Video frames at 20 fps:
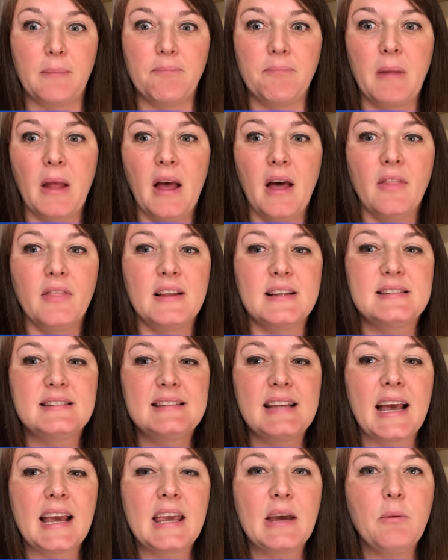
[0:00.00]
one. The
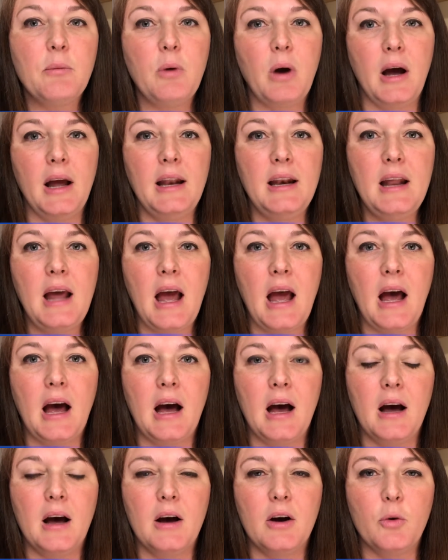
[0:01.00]
second one
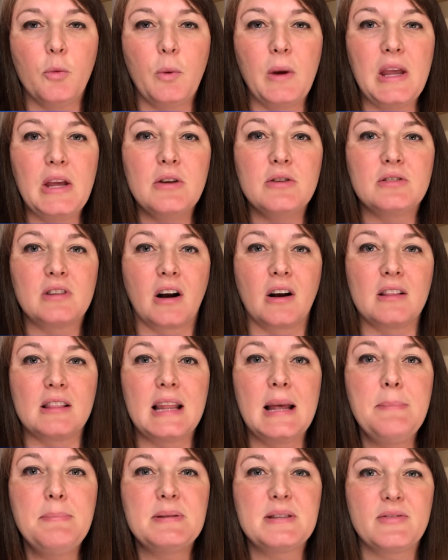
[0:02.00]
we use our
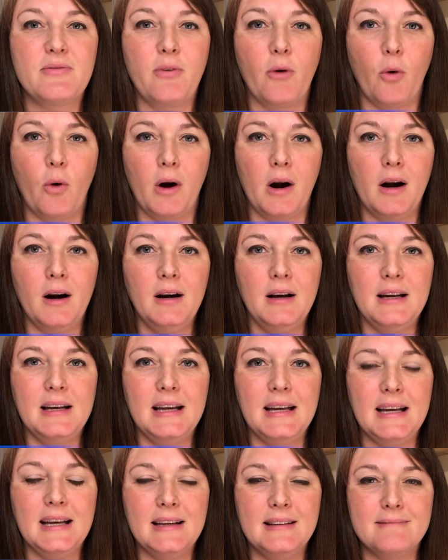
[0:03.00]
lips for
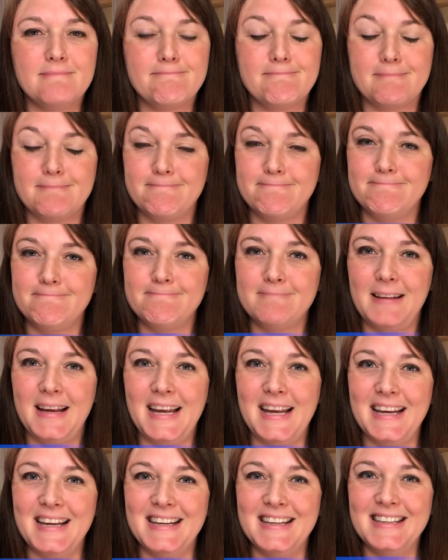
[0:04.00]

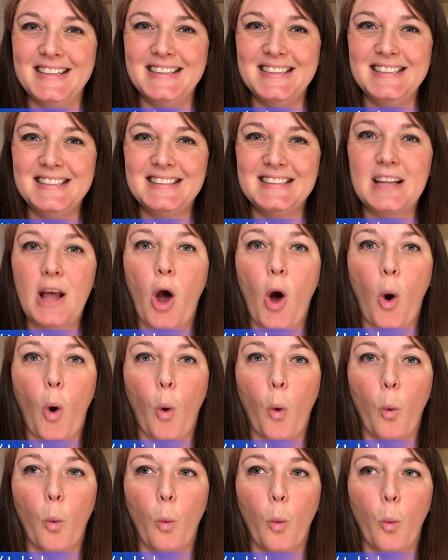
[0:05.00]
is
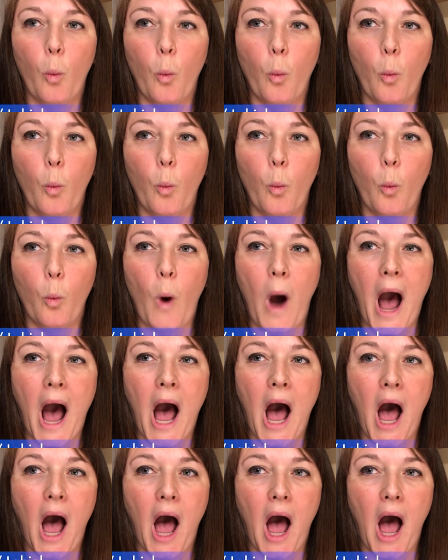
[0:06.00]
wah.